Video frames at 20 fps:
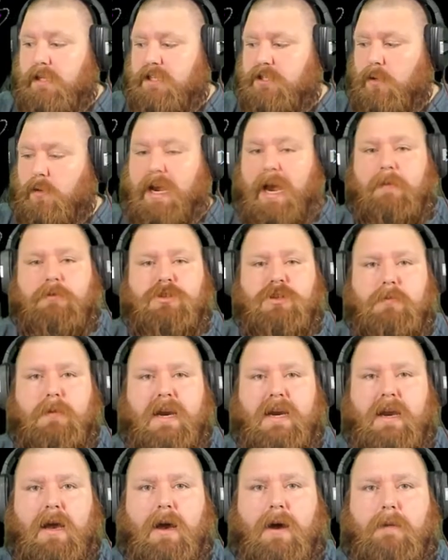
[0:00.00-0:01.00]
capture
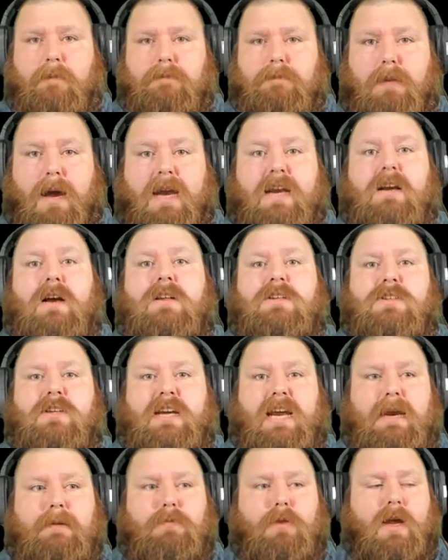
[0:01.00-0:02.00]
my my console
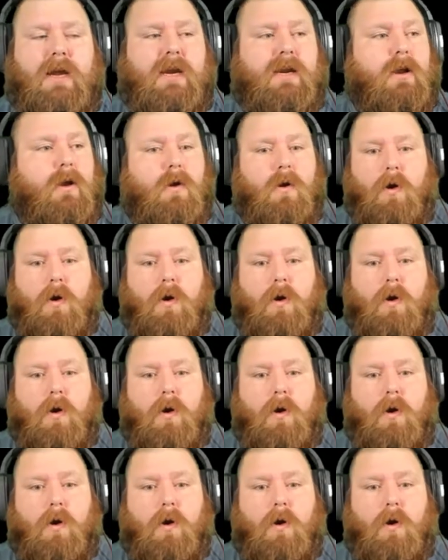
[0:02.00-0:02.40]
gameplay,